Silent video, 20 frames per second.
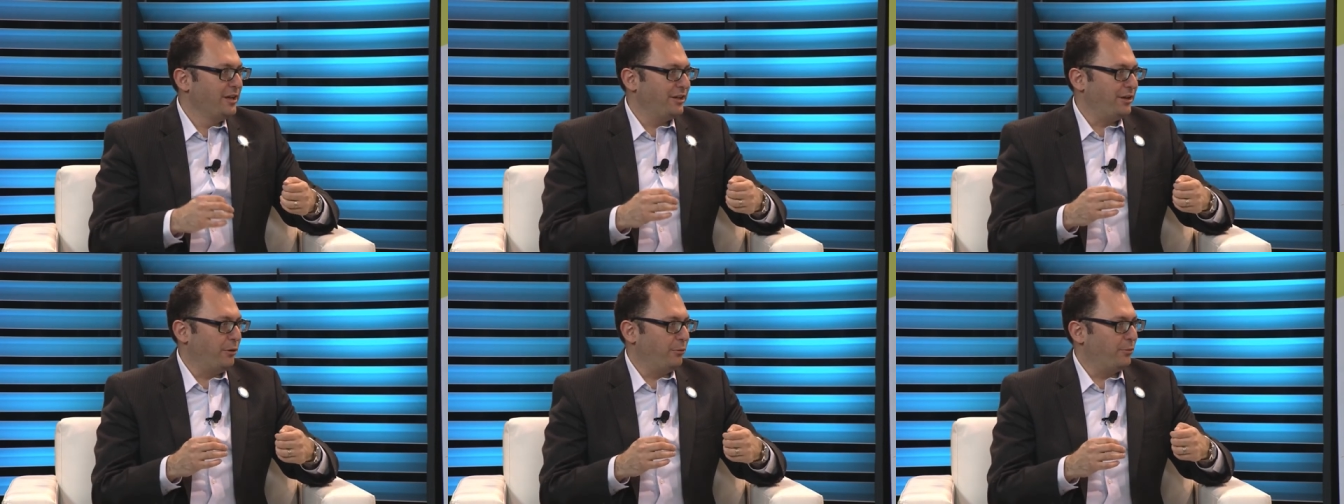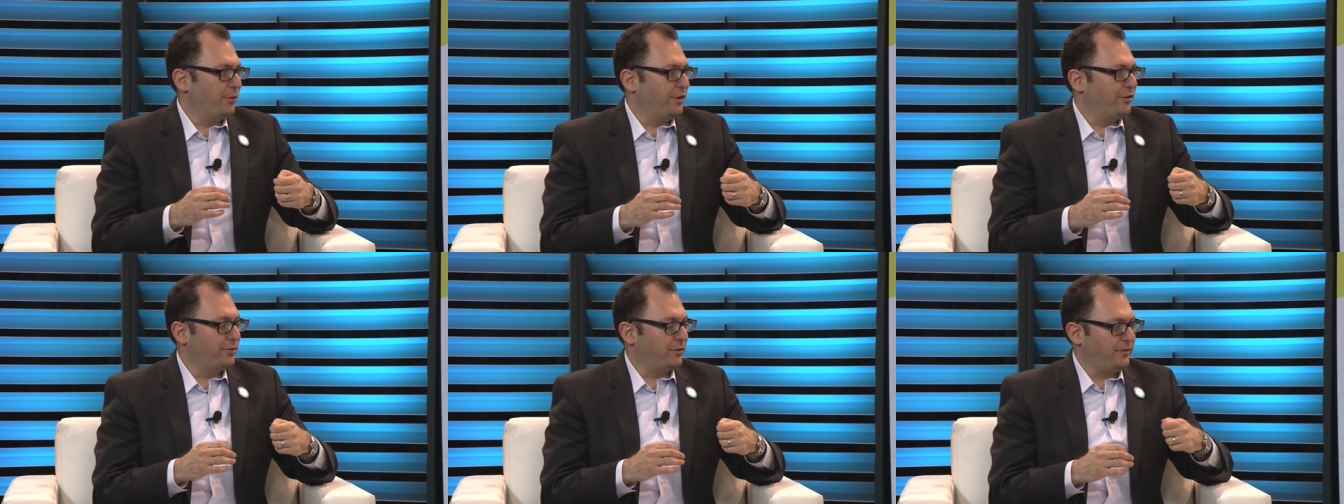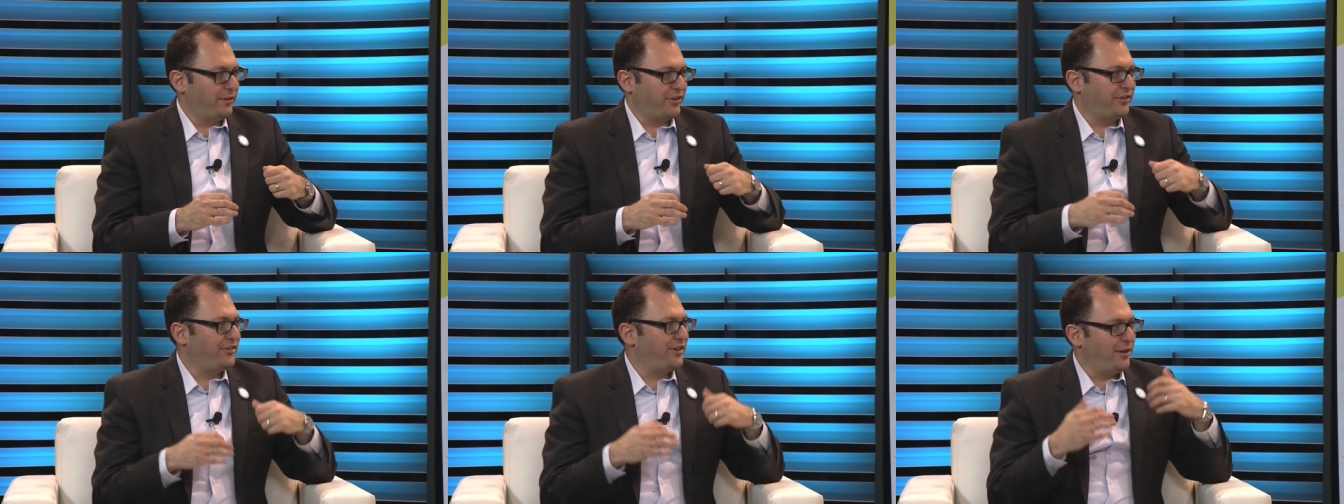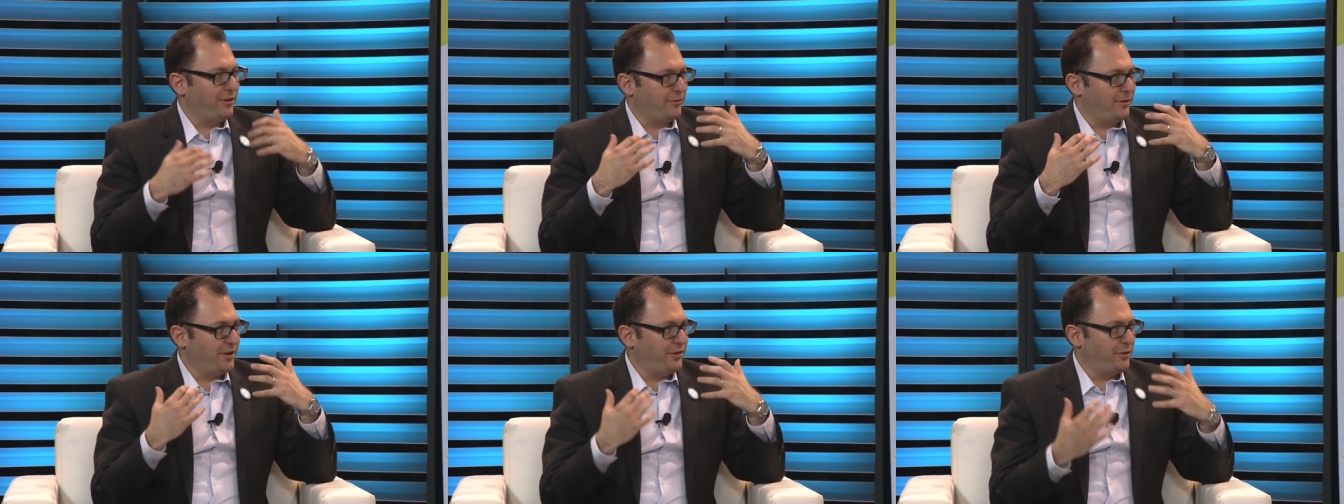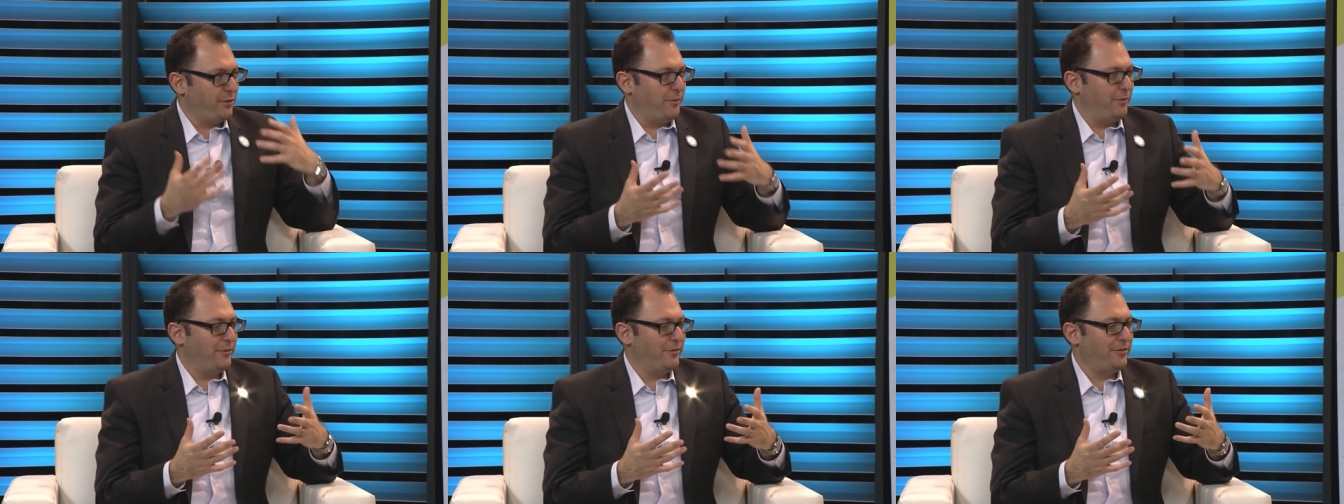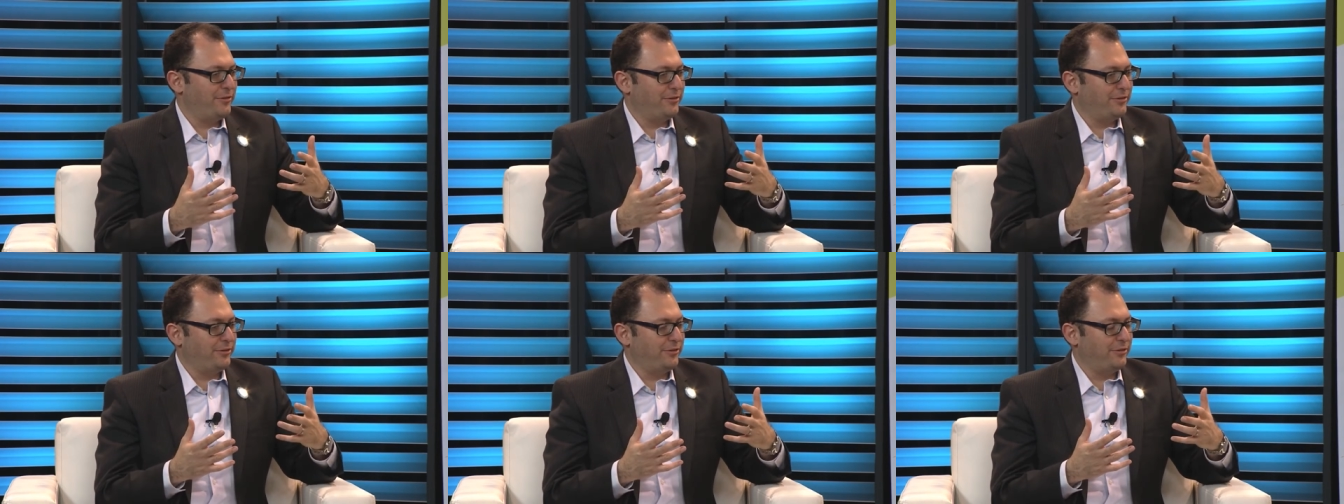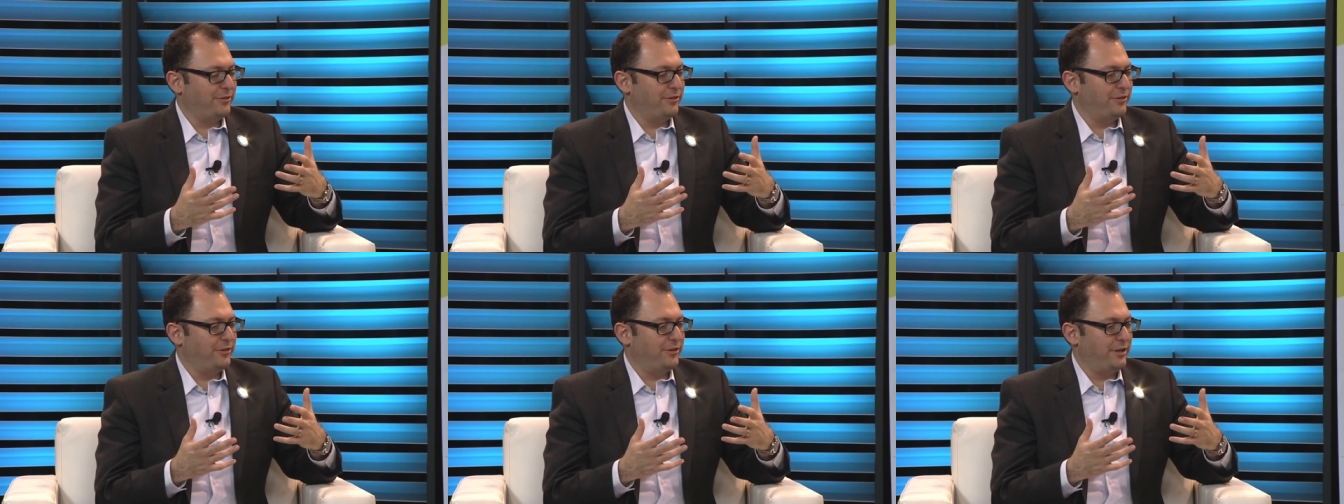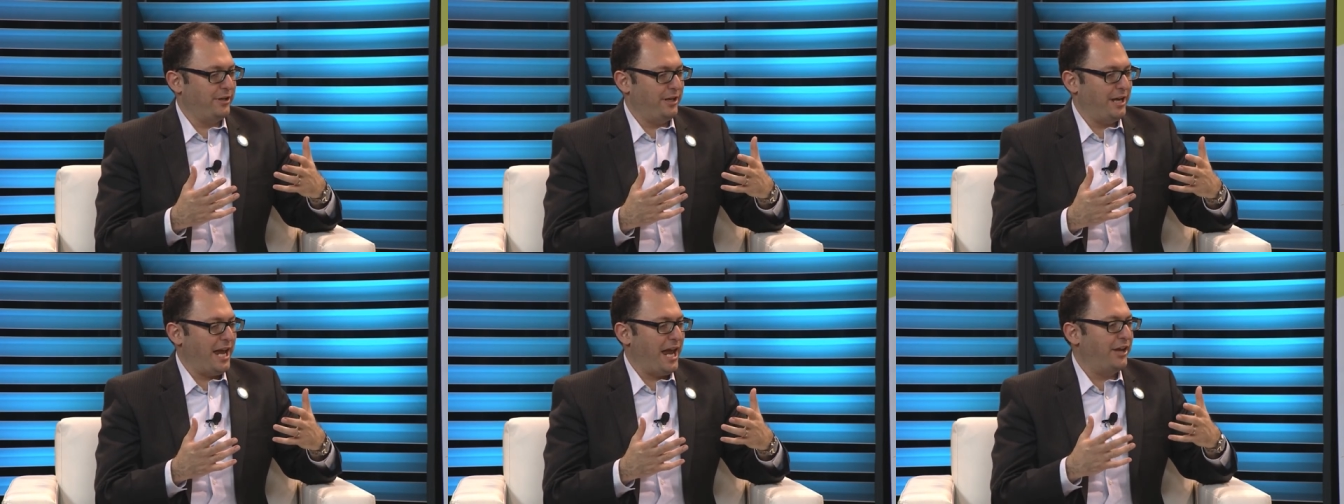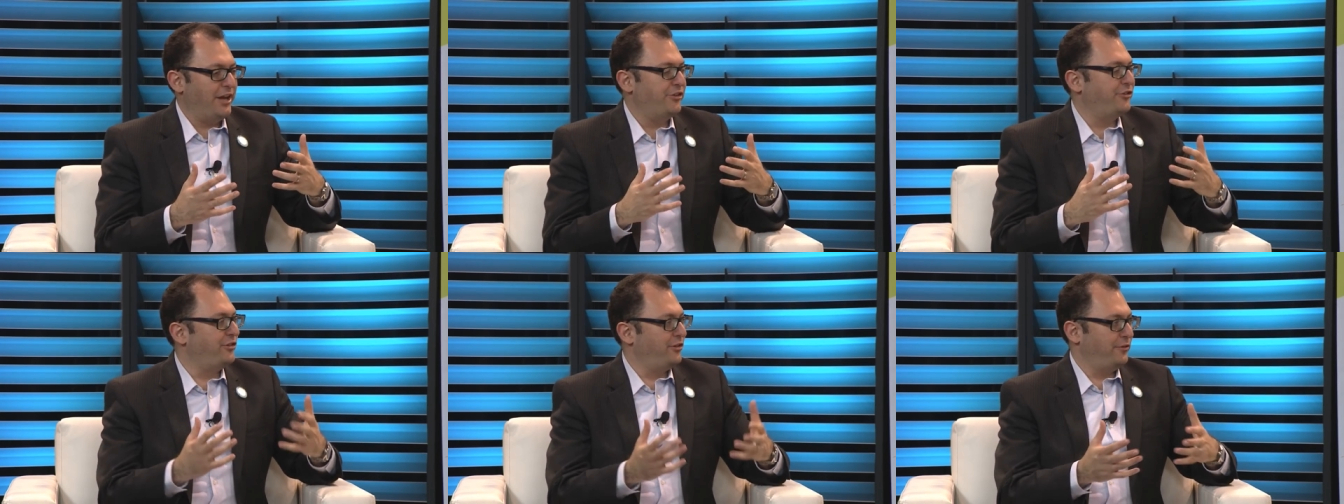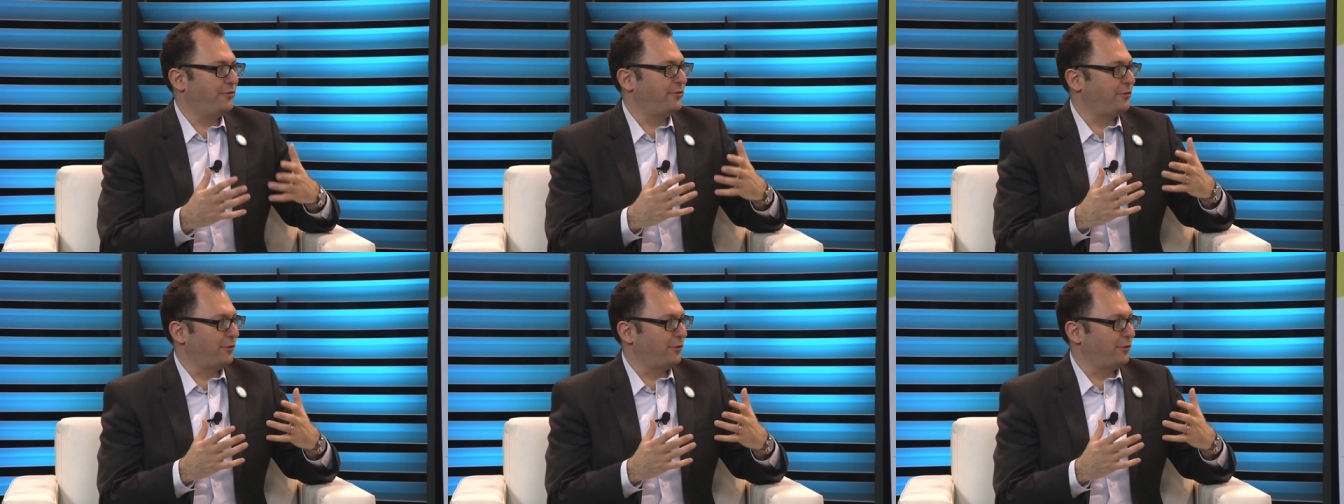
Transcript: you know, really sort of accelerate the, the engine